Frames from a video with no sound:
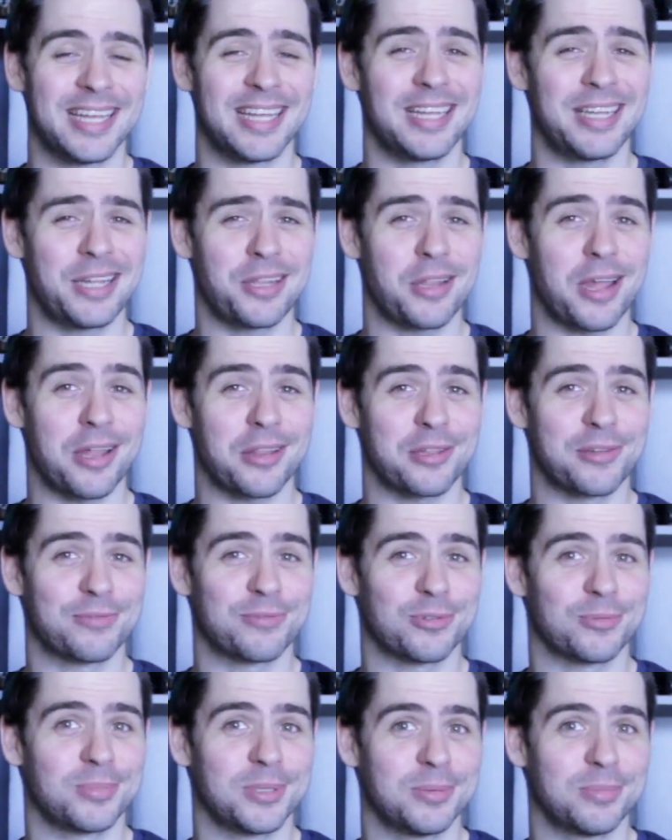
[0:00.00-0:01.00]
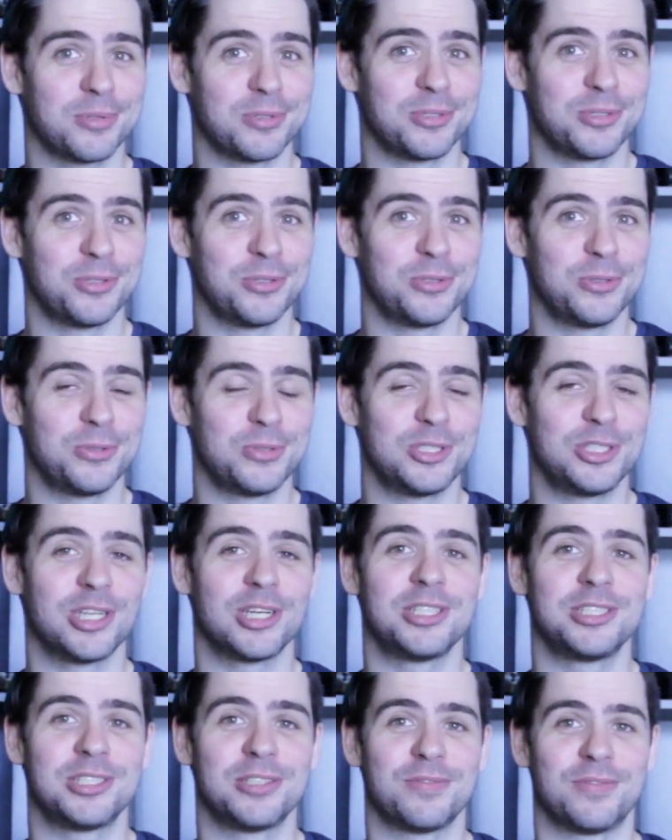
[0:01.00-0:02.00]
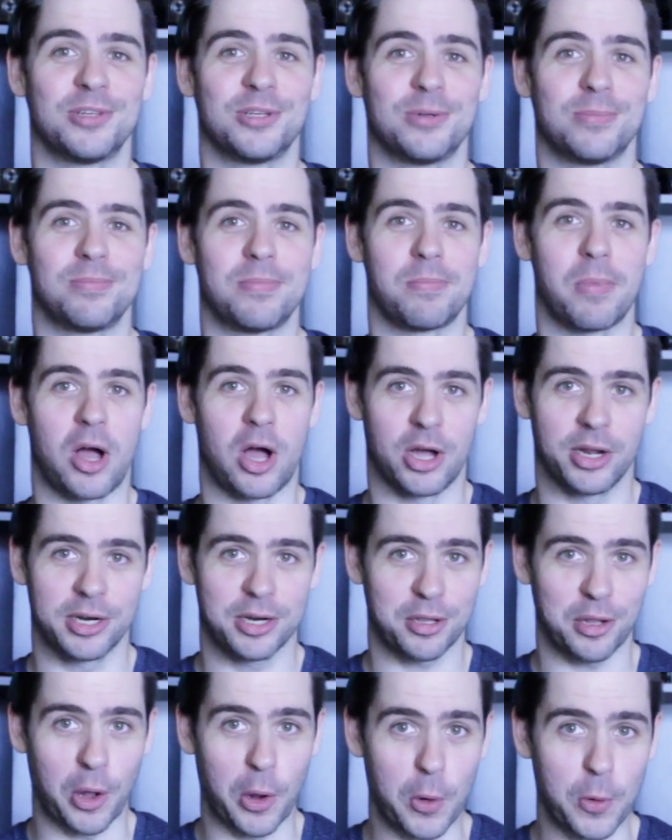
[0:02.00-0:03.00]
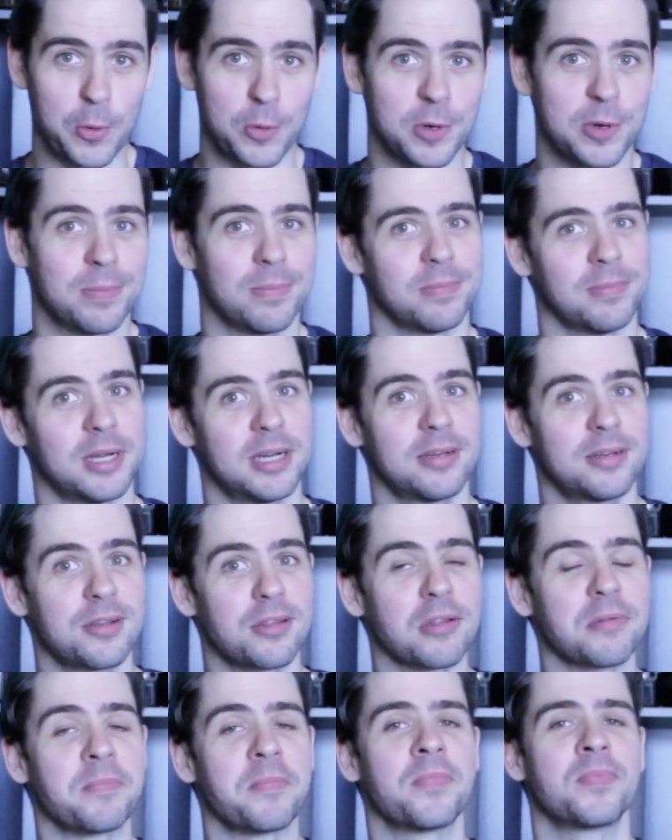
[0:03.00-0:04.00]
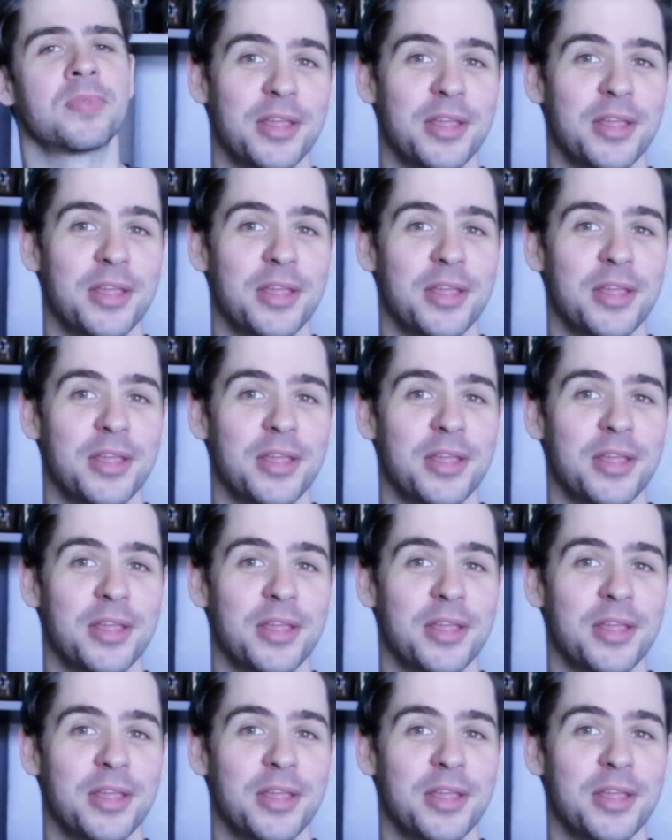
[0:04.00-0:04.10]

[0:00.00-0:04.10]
is asking for people to judge the film on its own merits.